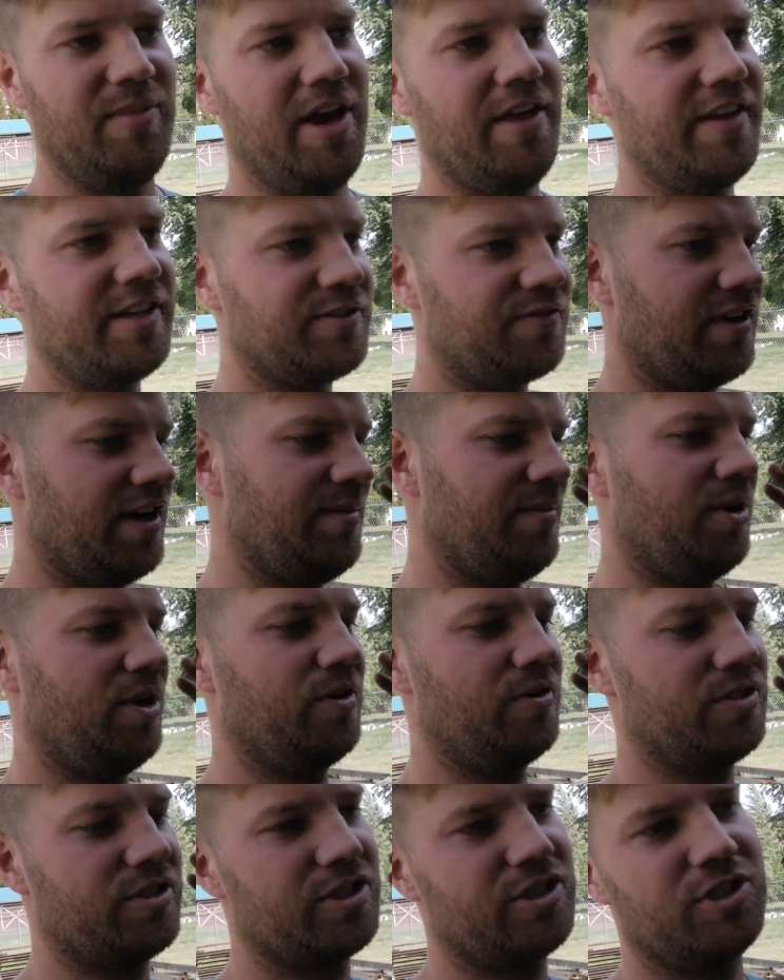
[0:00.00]
Now this frame
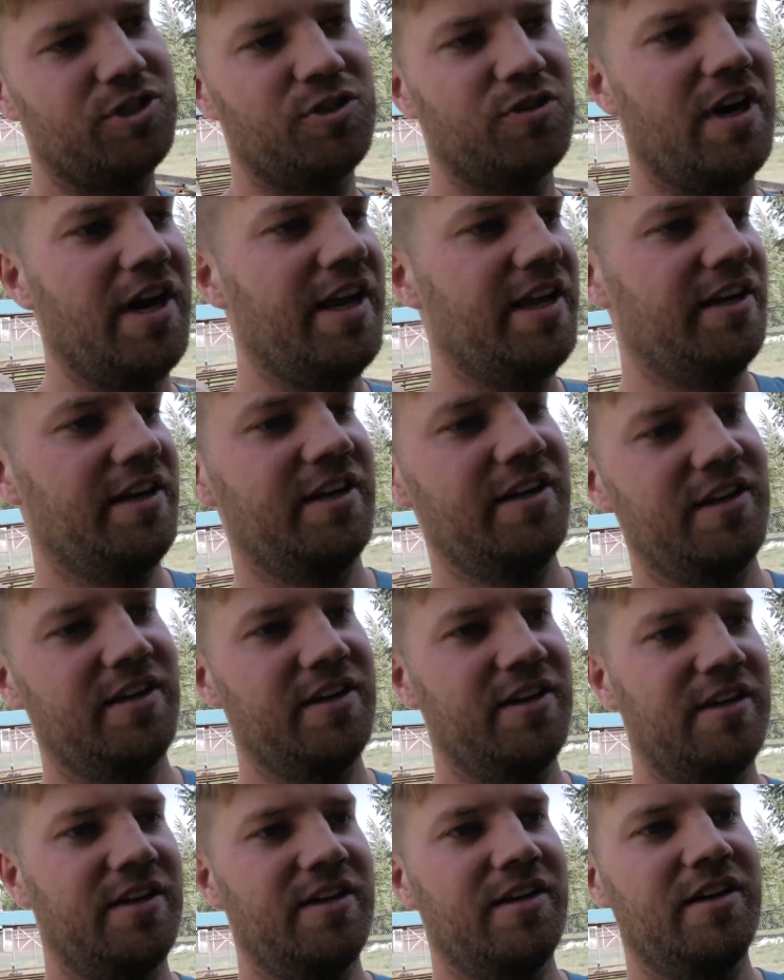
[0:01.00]
goes straight,
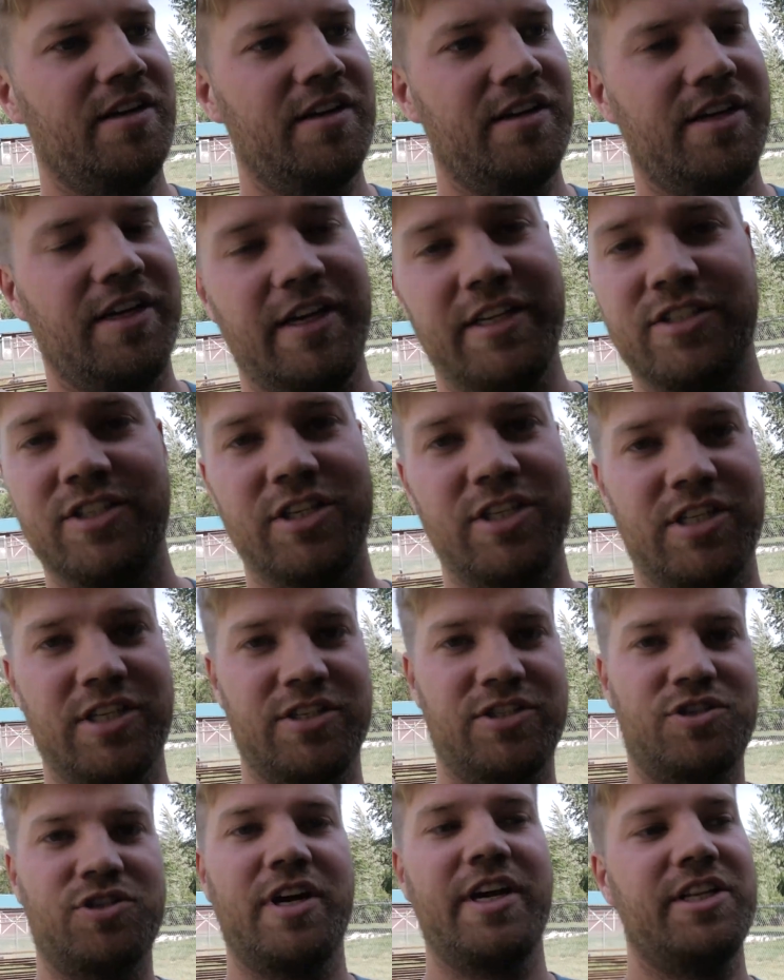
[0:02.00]
it's just a
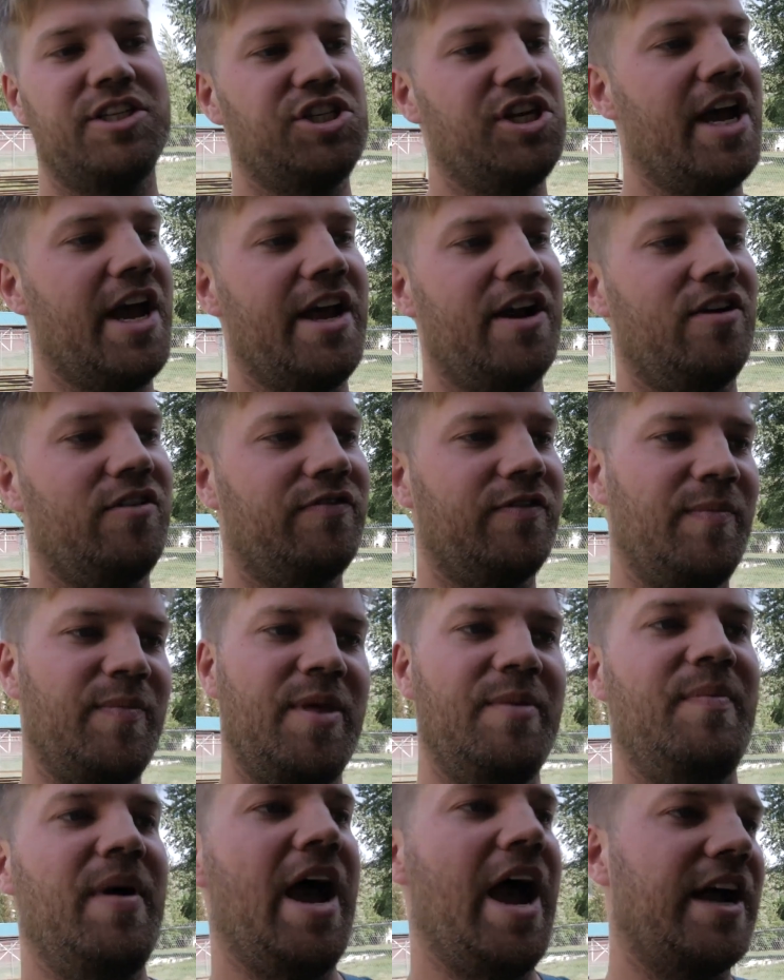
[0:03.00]
straight channel from
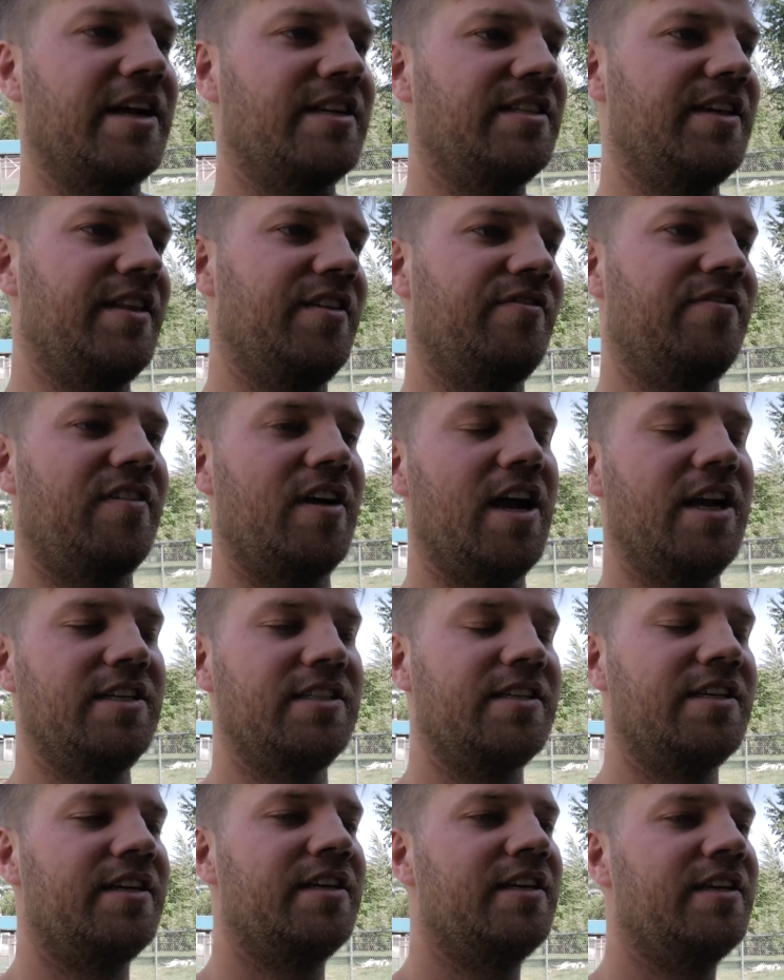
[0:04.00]
the back to the
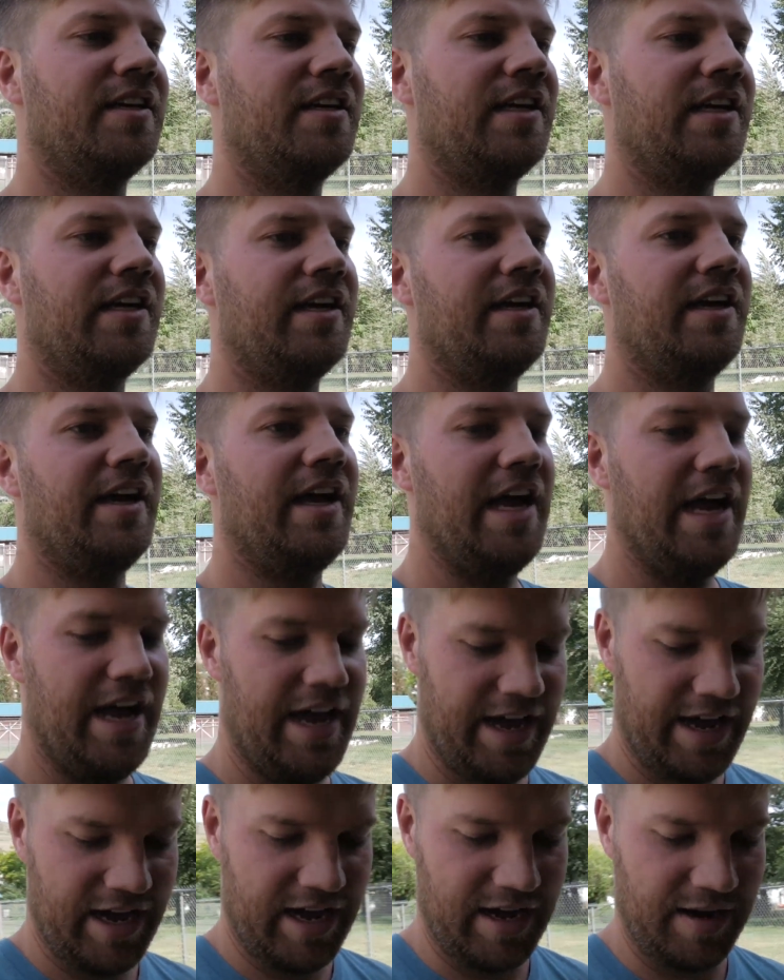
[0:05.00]
front.
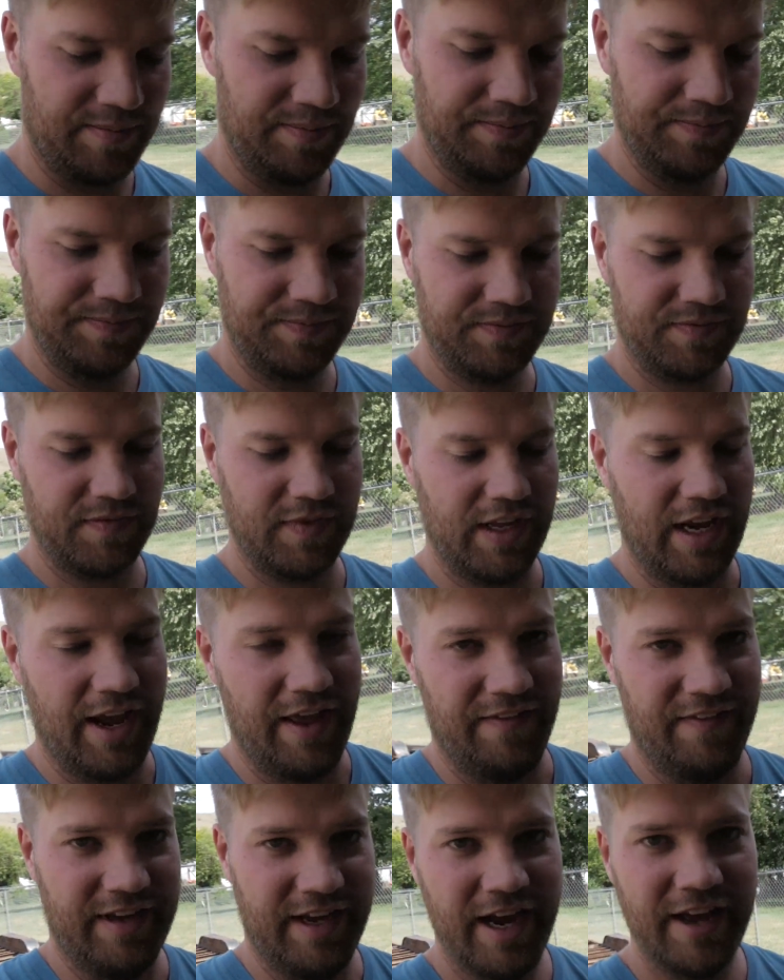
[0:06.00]
And
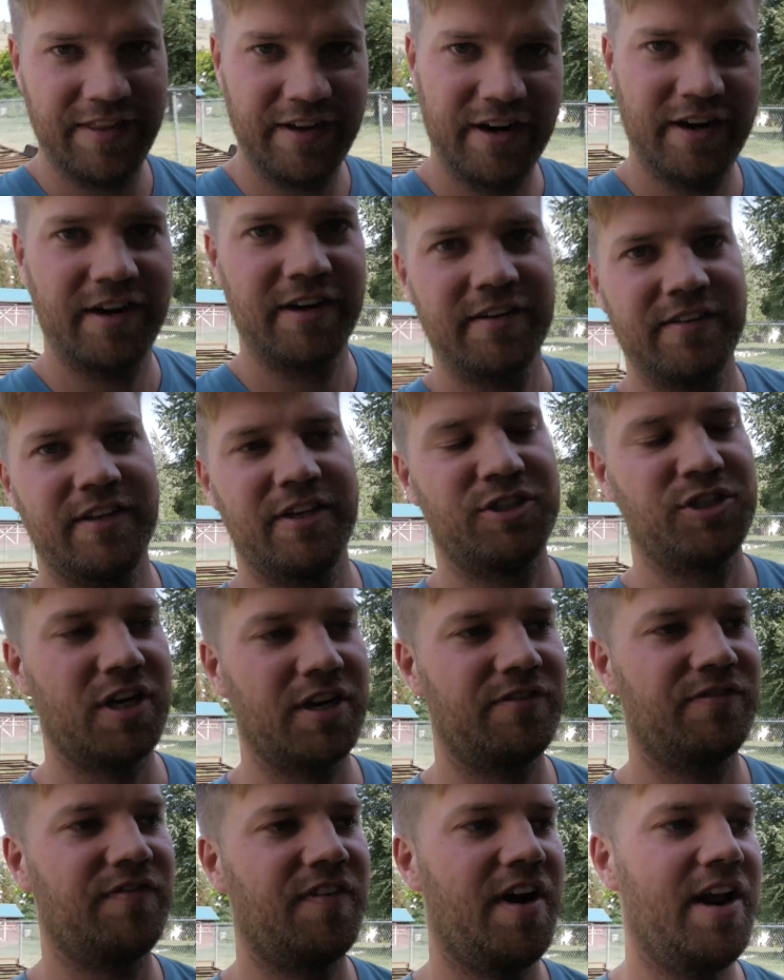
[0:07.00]
the
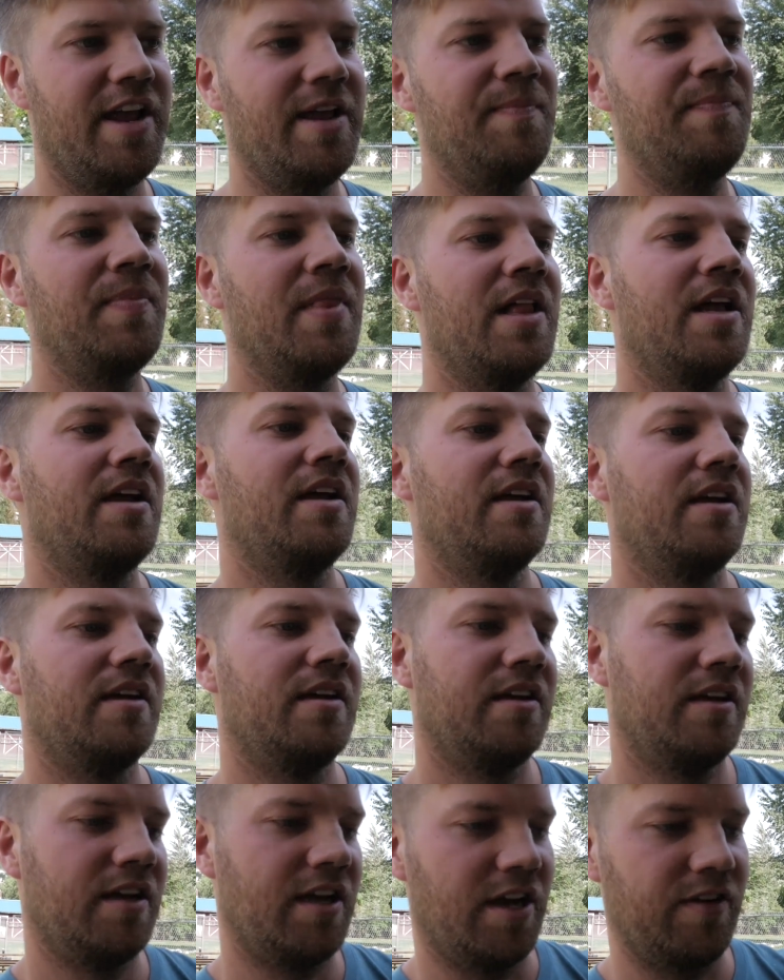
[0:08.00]
truck frame,
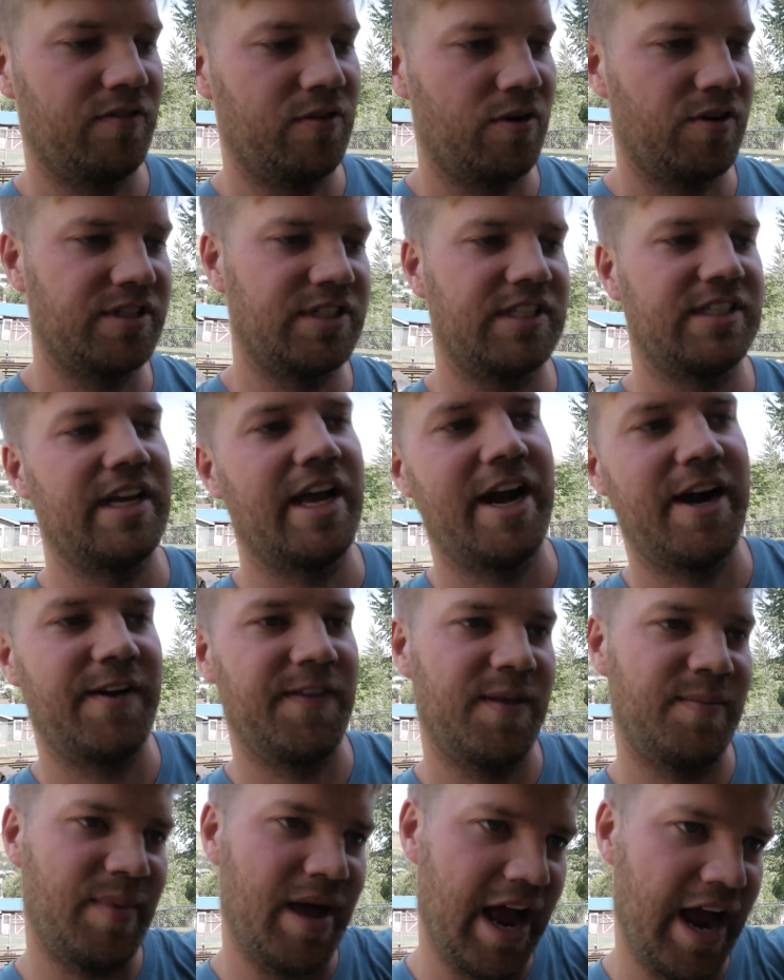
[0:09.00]
of course, is higher in
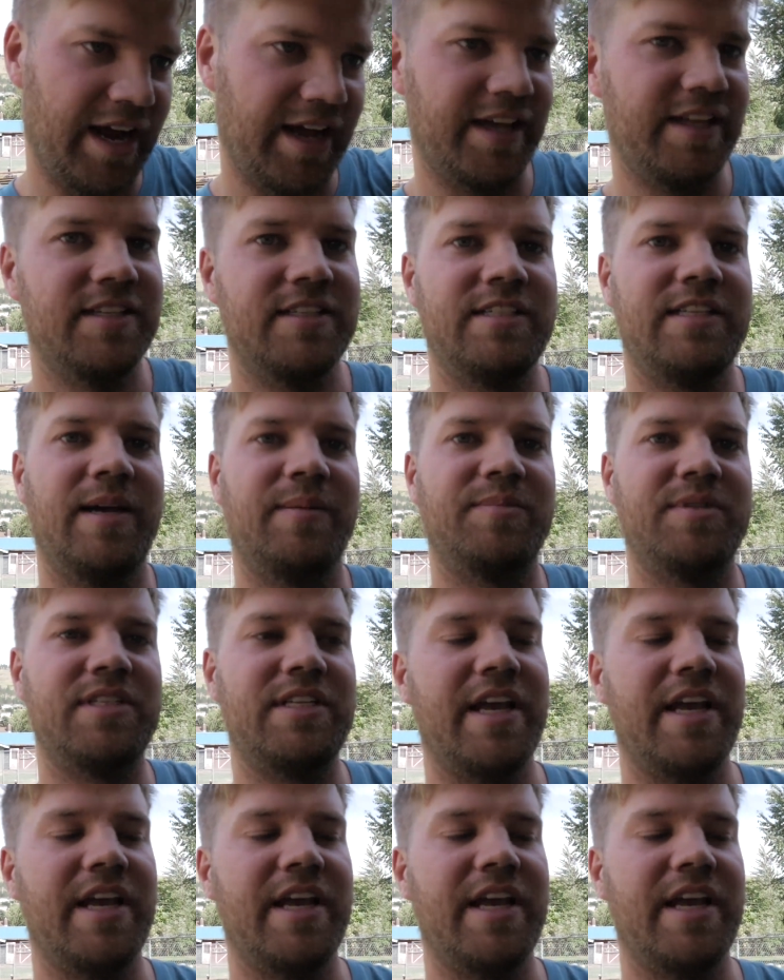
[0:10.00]
the back and steps